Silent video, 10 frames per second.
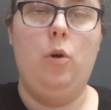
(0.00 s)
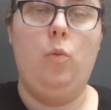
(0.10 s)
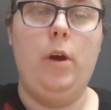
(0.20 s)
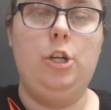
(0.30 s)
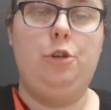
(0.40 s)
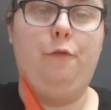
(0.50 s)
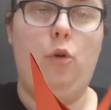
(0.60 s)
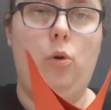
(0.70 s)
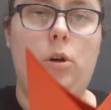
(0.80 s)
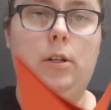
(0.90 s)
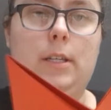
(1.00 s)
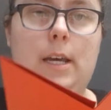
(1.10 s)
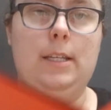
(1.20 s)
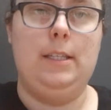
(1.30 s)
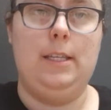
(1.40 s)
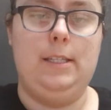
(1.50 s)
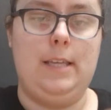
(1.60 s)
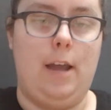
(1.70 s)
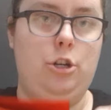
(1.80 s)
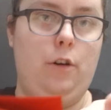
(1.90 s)
which fold is the
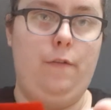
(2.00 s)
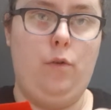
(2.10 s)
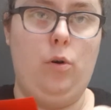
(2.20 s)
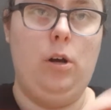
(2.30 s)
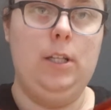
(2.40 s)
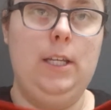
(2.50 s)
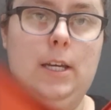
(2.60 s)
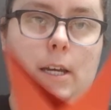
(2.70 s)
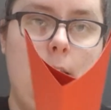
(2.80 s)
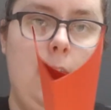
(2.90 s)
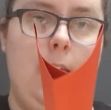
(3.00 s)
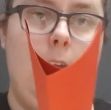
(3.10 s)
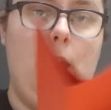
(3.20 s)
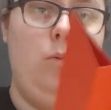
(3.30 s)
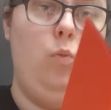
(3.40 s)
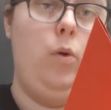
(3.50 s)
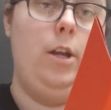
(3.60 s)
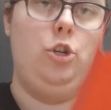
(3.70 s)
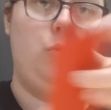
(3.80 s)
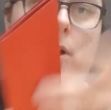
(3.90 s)
center fold and
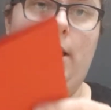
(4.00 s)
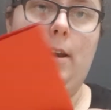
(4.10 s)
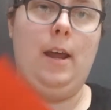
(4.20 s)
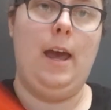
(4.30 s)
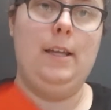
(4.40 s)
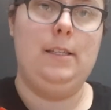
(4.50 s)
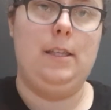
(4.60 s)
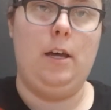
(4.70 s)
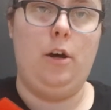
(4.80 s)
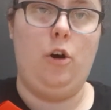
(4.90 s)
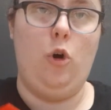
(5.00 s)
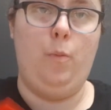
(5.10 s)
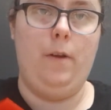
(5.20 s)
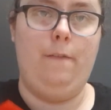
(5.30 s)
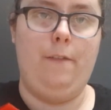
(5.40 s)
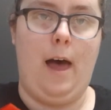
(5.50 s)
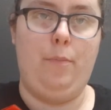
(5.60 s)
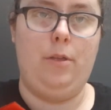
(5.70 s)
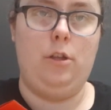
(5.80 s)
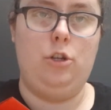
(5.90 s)
which one has the open flap
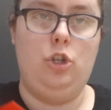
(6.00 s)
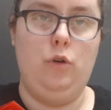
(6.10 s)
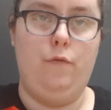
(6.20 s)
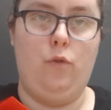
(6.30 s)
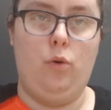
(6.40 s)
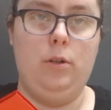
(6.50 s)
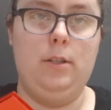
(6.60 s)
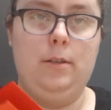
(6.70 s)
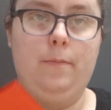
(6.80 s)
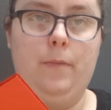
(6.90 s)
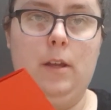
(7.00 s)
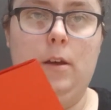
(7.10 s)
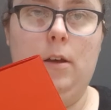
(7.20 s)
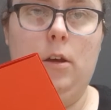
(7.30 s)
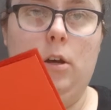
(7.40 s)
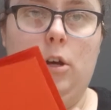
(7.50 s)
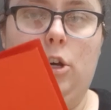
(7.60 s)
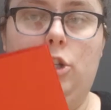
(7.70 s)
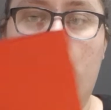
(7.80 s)
with the 2 folds. So